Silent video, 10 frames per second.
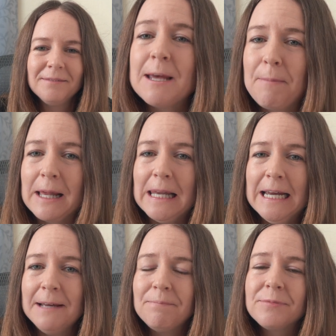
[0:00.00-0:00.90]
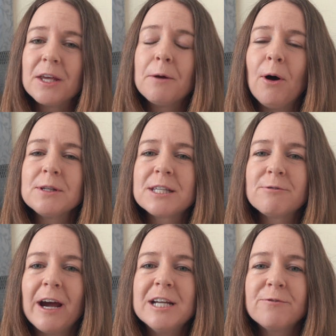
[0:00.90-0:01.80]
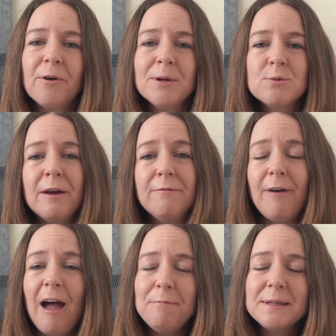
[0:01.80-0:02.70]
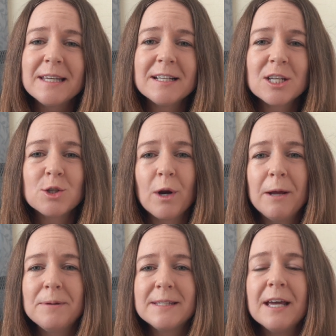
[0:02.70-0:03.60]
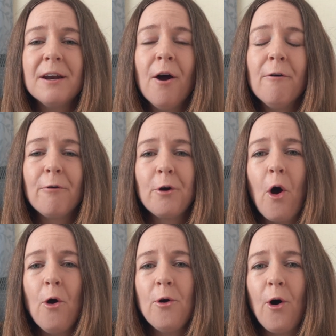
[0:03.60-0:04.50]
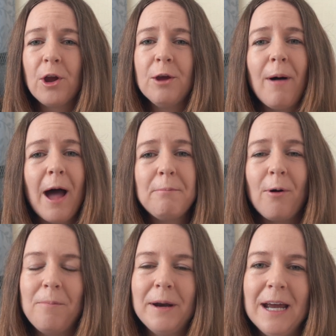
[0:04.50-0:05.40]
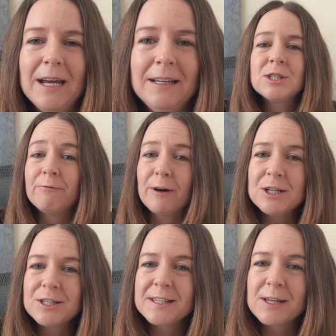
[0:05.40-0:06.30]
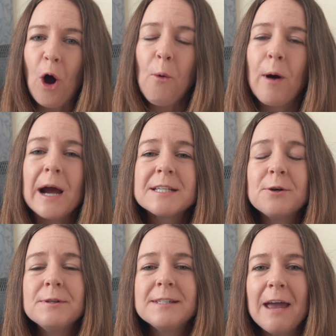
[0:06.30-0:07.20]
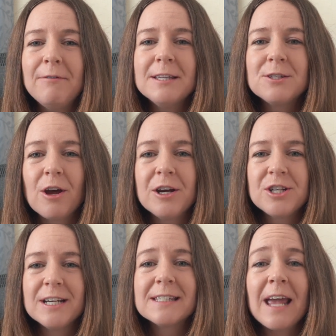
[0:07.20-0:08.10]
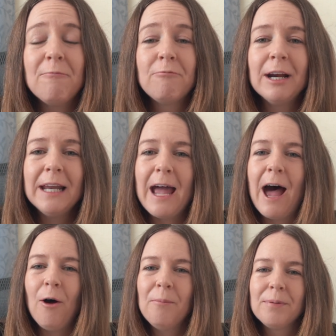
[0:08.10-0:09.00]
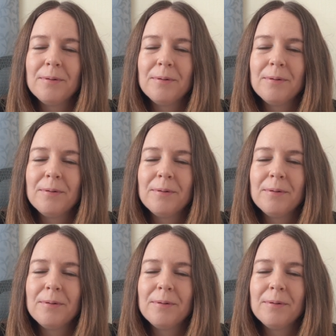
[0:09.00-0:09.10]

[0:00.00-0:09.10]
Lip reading: Typically, the deposits range from between 5% to 20% for an owner-occupied property. To reach this goal, practical saving strategies can really help.